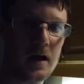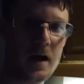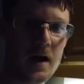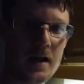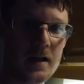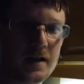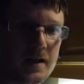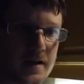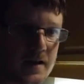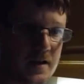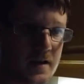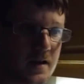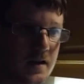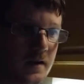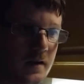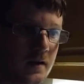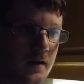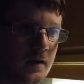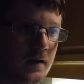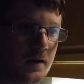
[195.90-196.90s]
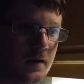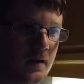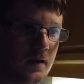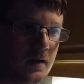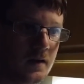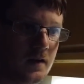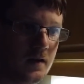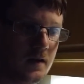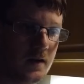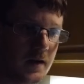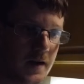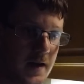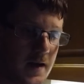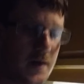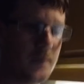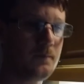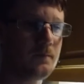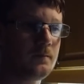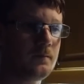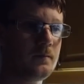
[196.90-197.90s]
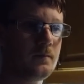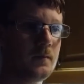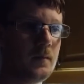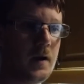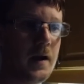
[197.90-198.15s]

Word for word: I like him